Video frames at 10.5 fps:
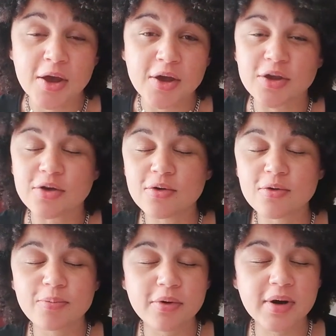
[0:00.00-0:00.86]
You
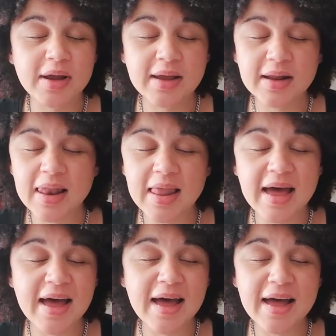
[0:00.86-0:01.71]
bring
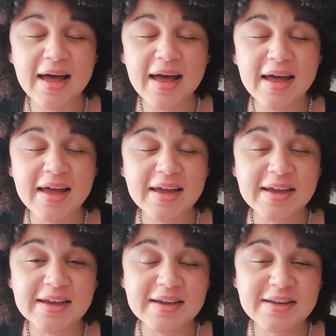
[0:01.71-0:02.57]

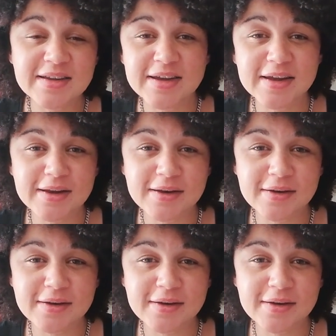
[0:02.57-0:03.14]
light in.